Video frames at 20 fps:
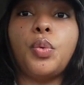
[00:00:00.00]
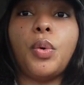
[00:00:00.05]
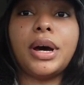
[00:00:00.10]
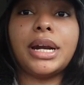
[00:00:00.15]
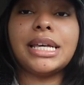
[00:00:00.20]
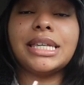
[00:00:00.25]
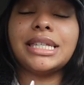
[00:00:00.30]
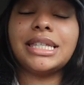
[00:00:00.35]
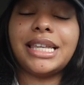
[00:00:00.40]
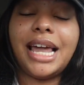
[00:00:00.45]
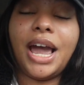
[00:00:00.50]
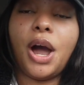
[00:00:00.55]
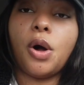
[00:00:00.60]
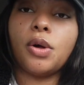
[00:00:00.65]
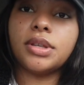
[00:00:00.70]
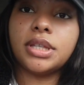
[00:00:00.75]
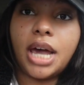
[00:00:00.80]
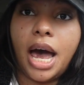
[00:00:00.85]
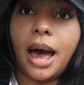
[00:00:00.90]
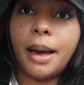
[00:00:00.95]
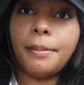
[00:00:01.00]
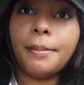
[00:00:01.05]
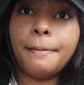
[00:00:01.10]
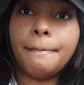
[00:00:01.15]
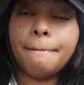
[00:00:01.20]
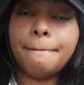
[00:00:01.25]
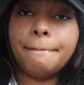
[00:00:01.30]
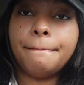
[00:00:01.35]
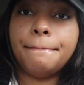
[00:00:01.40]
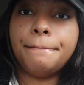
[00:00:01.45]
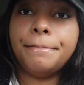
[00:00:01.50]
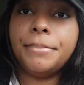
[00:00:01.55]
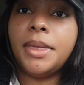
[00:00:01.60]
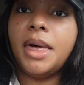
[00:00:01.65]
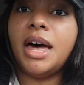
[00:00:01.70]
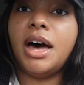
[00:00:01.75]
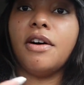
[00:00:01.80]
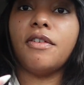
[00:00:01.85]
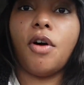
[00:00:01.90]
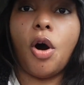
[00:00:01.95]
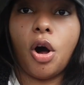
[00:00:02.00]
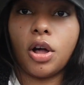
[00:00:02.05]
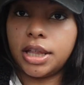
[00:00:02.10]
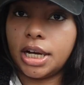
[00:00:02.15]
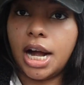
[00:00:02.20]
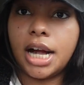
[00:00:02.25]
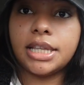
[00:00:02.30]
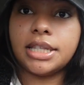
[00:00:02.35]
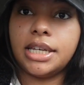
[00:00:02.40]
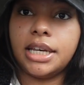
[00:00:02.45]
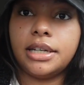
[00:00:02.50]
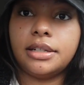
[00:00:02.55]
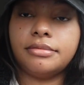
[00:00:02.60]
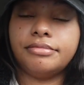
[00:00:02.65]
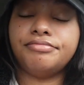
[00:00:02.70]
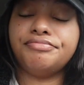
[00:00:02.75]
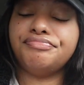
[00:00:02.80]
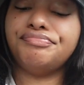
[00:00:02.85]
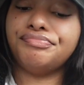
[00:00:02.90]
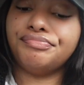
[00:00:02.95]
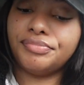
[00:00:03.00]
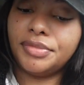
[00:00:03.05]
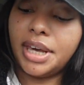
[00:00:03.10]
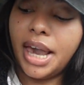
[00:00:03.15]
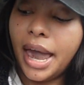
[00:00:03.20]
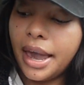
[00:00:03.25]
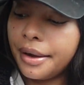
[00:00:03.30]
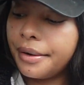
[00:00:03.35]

want to stay on top of all the content Okay.